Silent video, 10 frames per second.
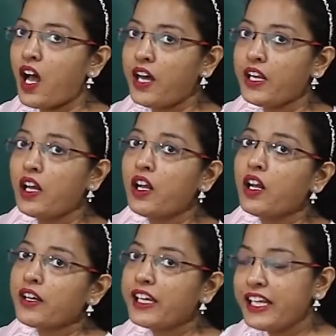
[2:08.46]
are
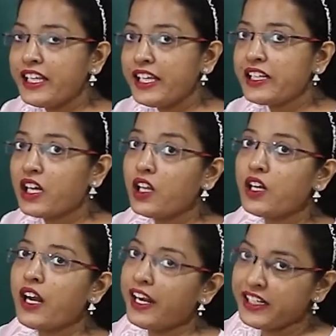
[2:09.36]
green in
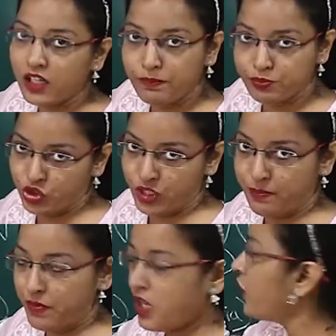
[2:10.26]
color and cup shape.
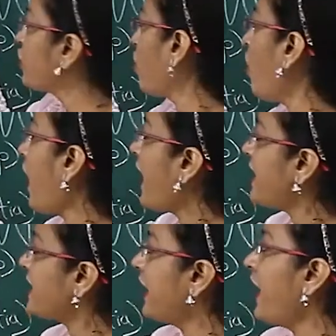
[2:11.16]
So,
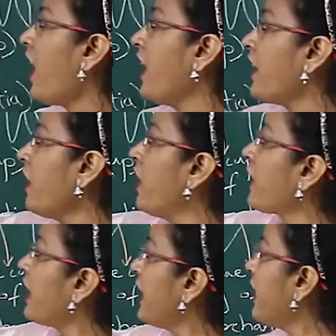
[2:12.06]
as they are
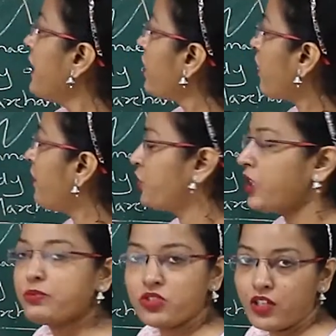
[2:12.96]
green cup
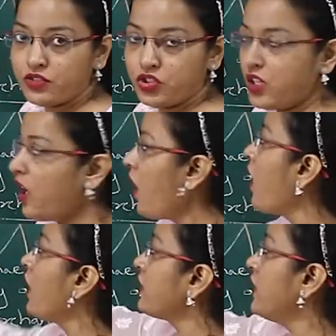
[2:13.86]
shape structure,
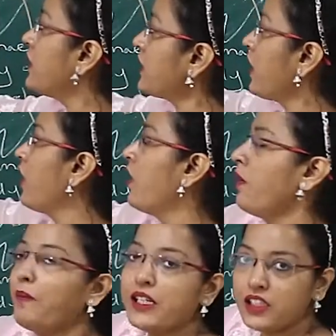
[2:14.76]
this
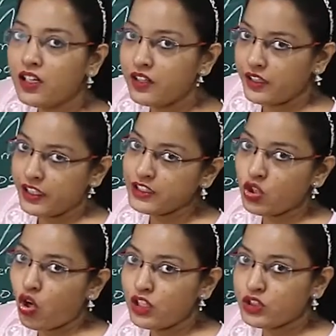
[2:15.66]
method is
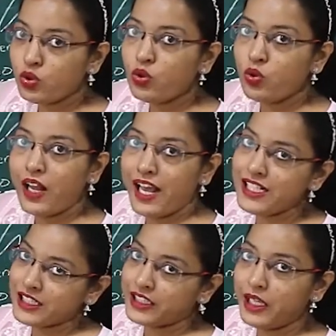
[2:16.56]
also known as
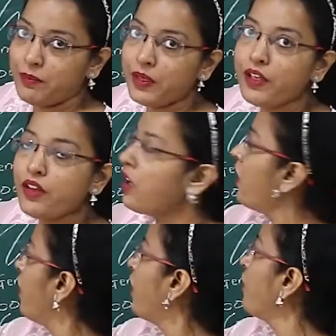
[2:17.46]
gamete
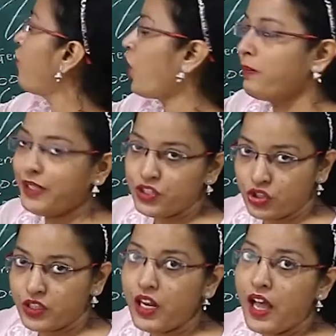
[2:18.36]

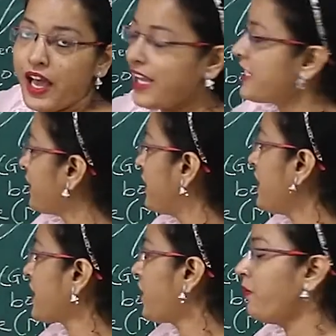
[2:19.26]
formation, as
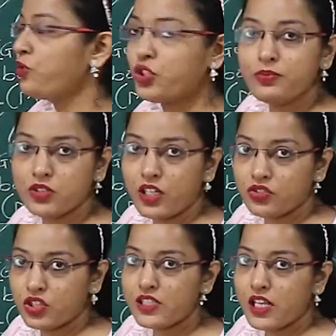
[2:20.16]
these cup shape
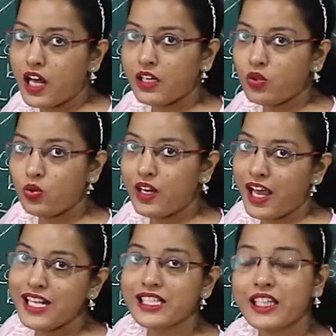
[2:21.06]
structures are known
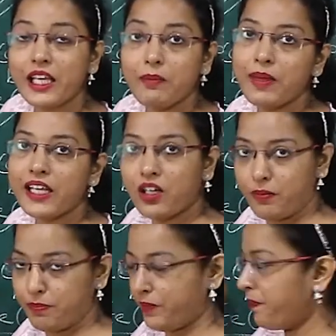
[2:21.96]
as gamete
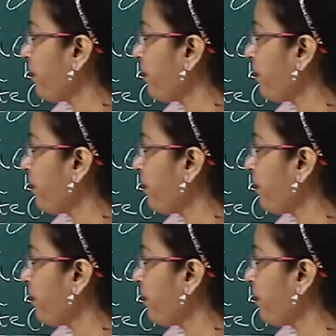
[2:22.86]
cup.